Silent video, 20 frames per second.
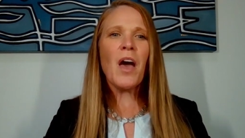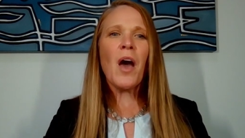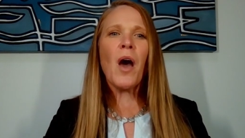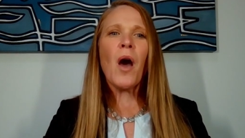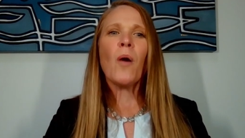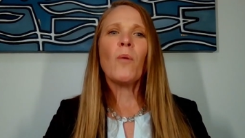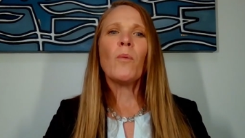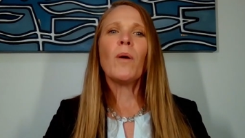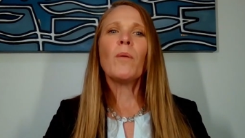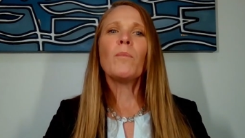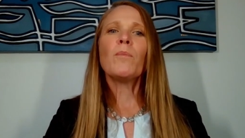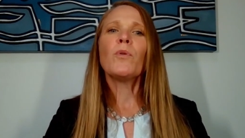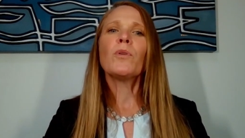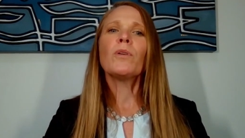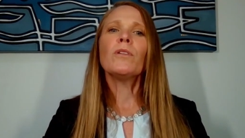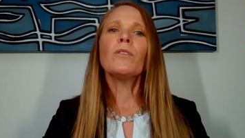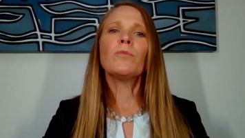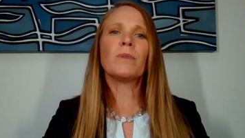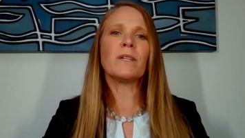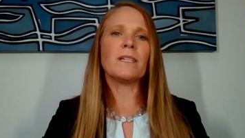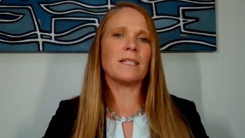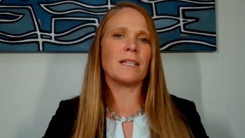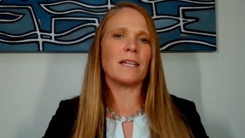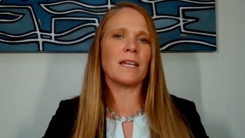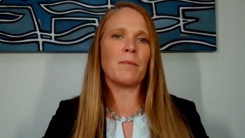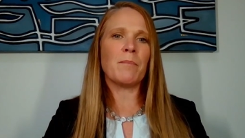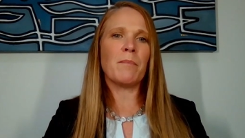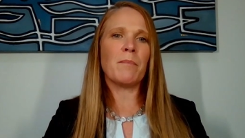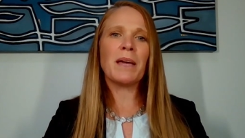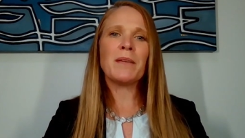While moral reasoning
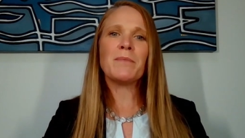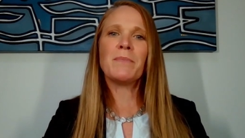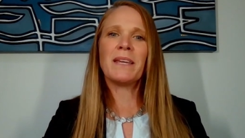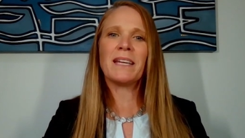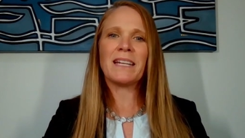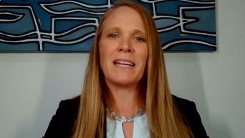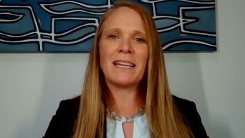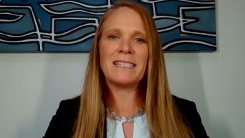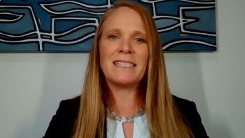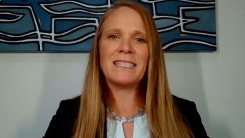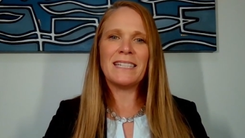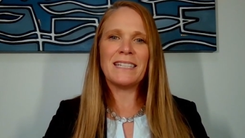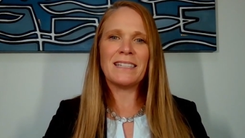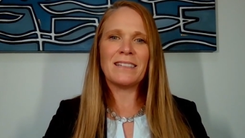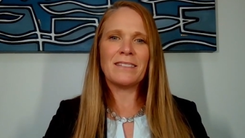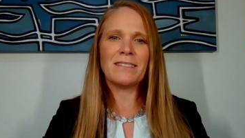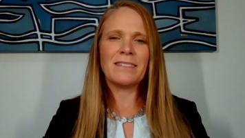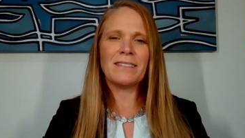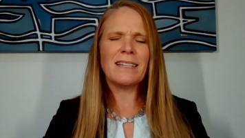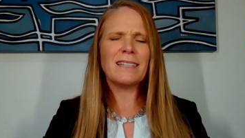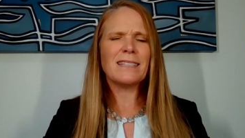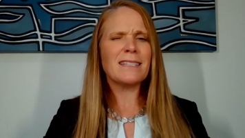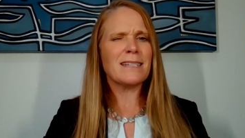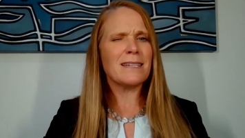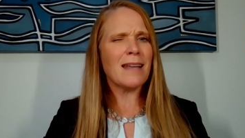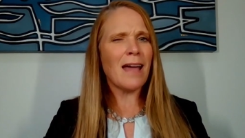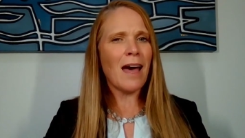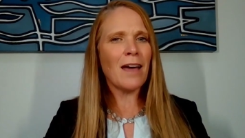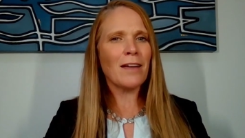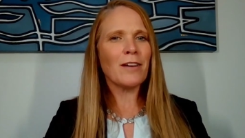might be an ideal, it's
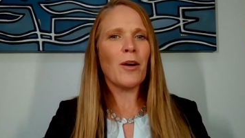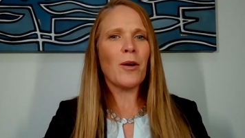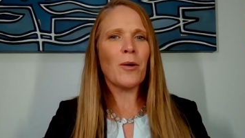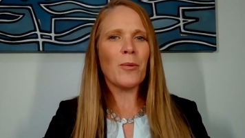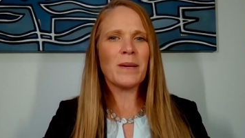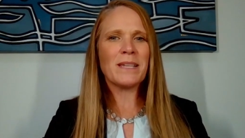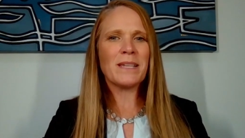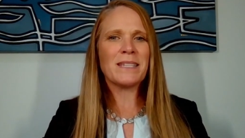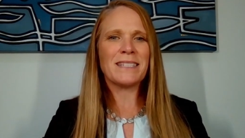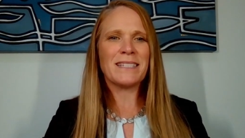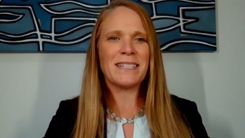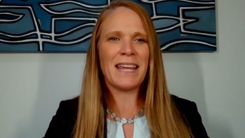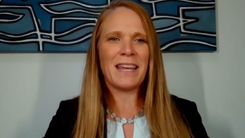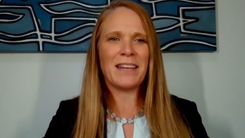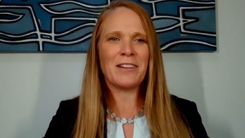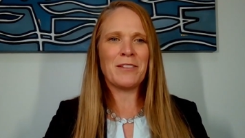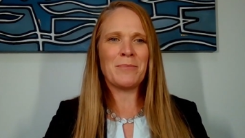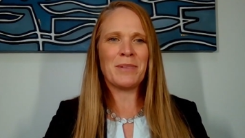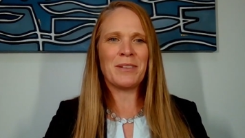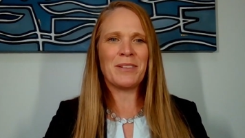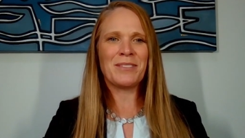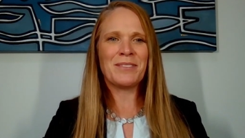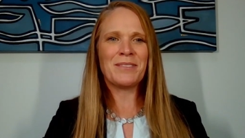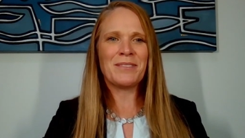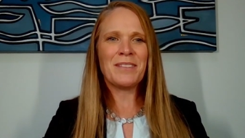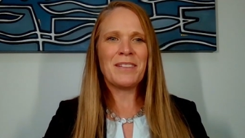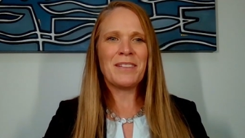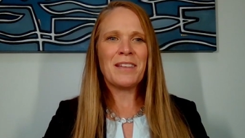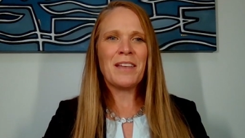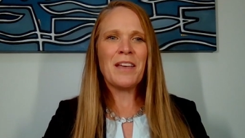not always attainable.
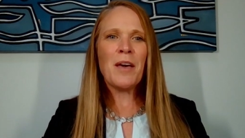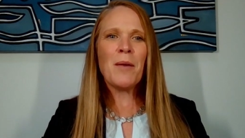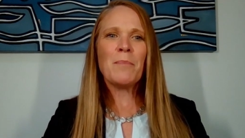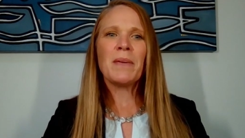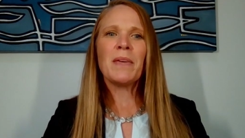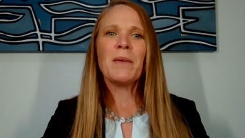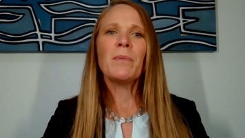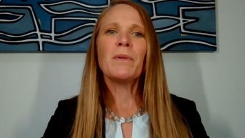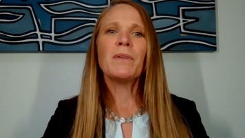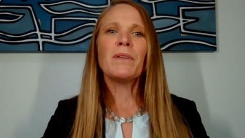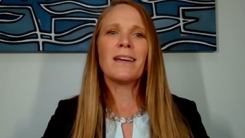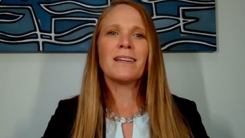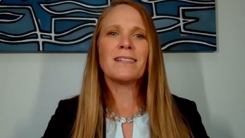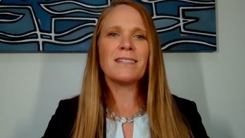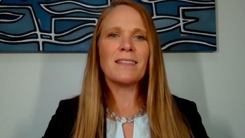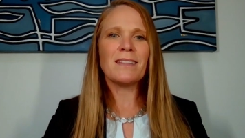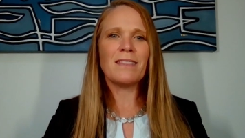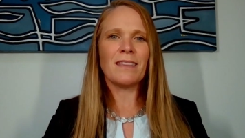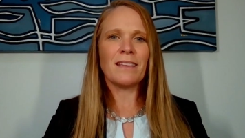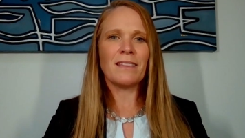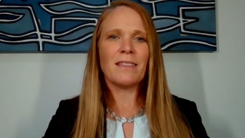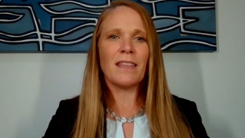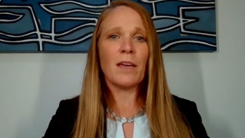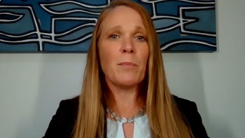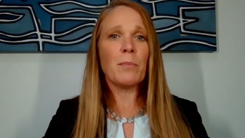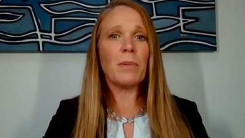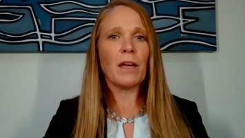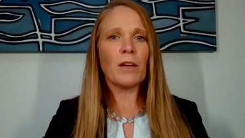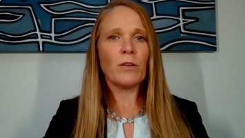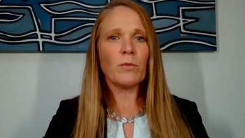People like to think they
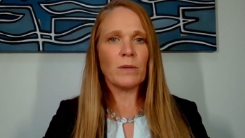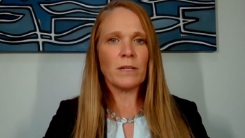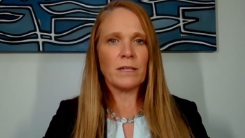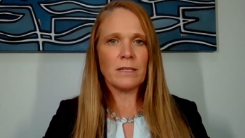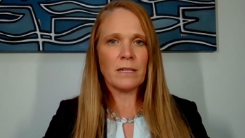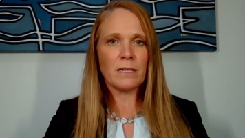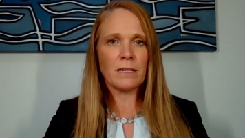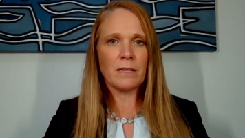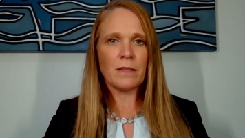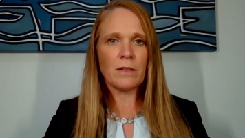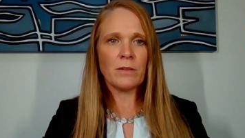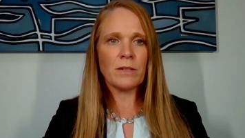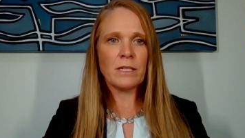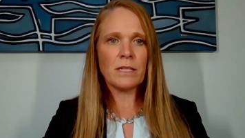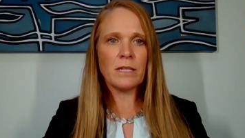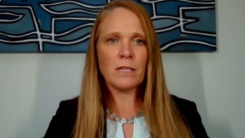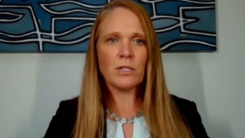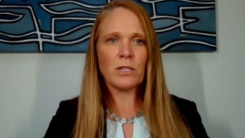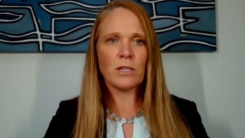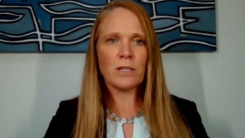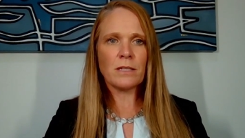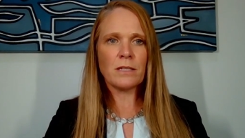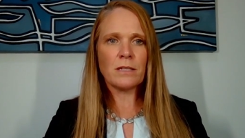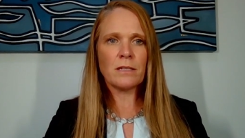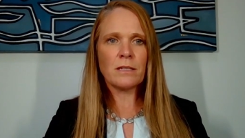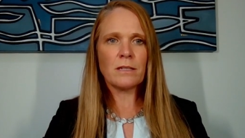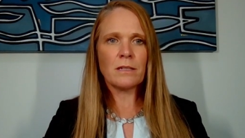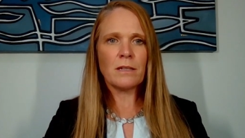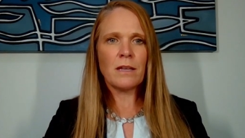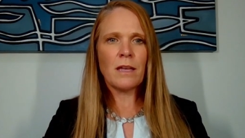apply reason in their decisions.
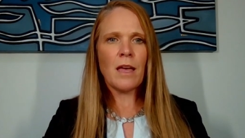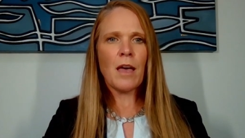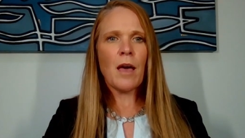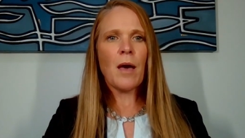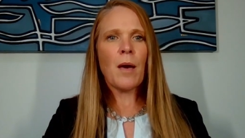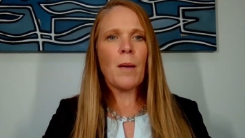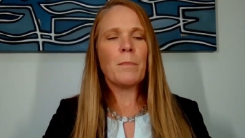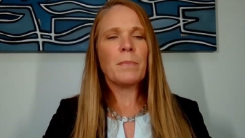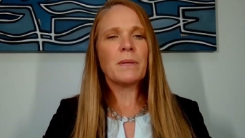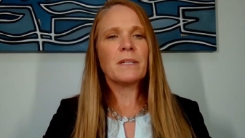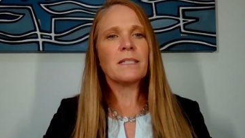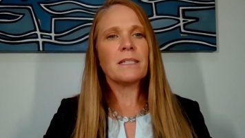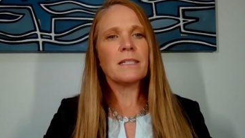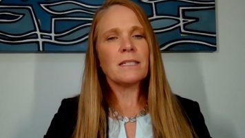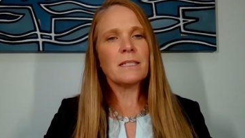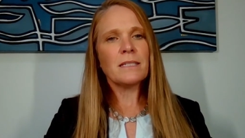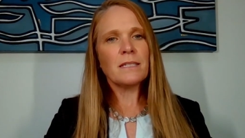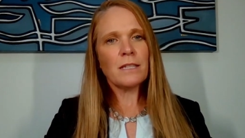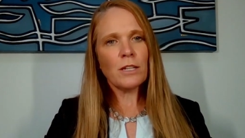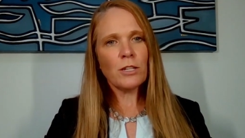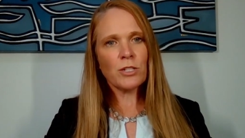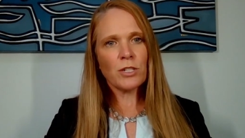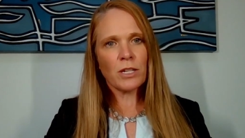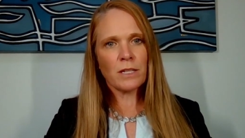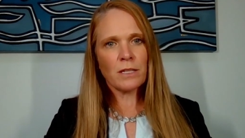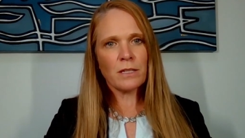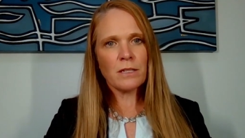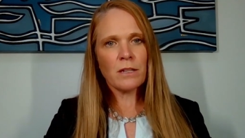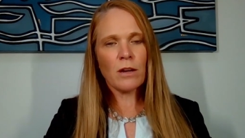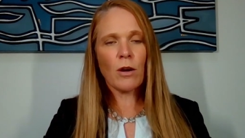But
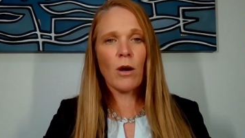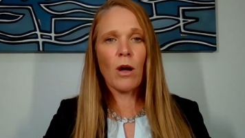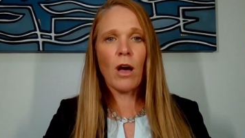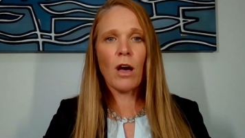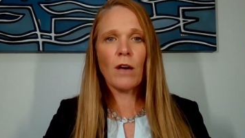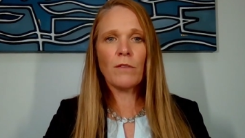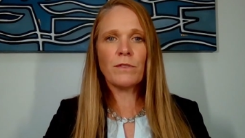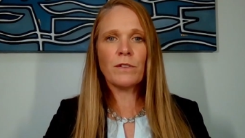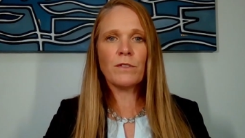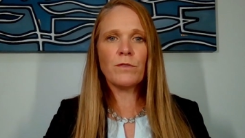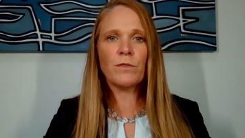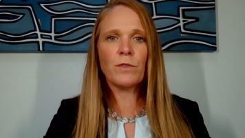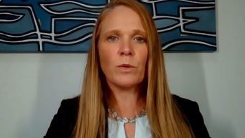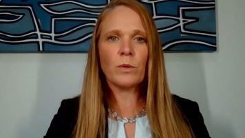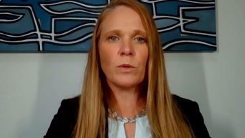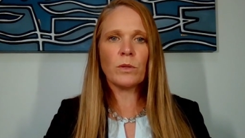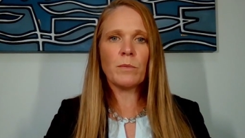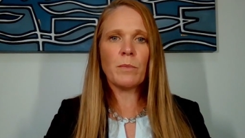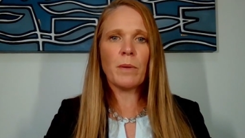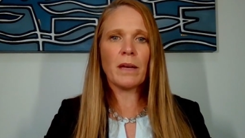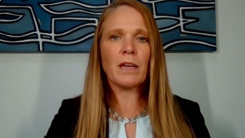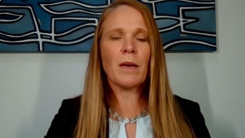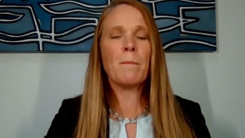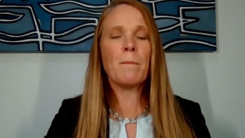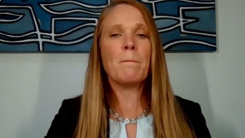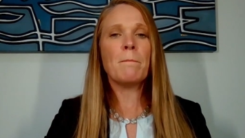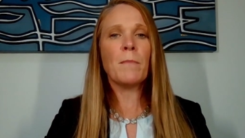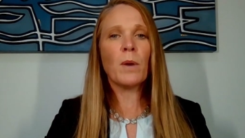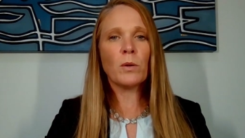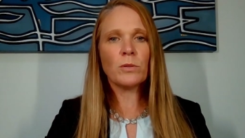decisions are often fueled by
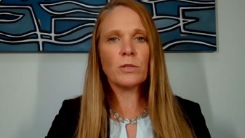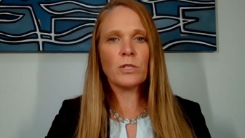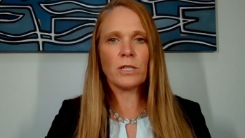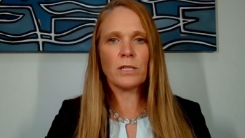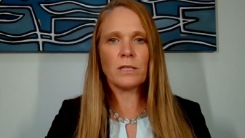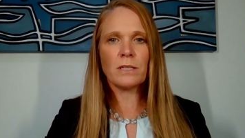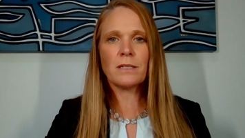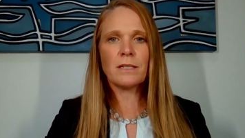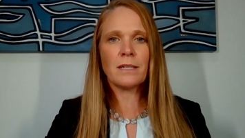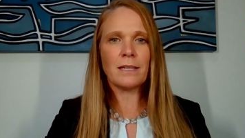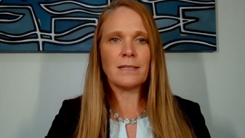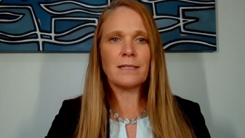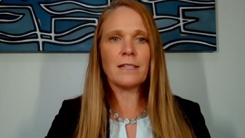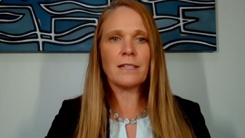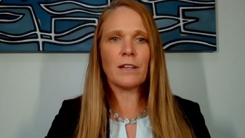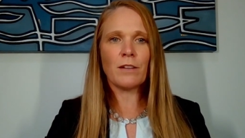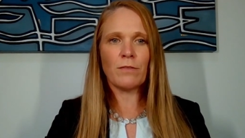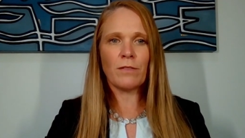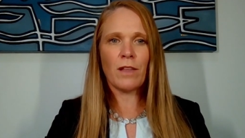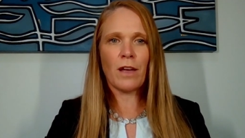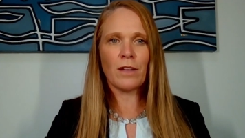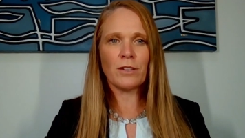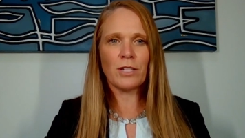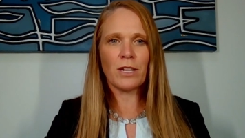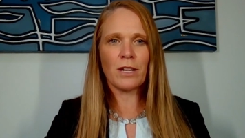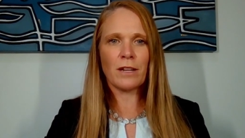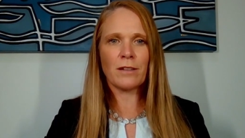emotions instead of logic.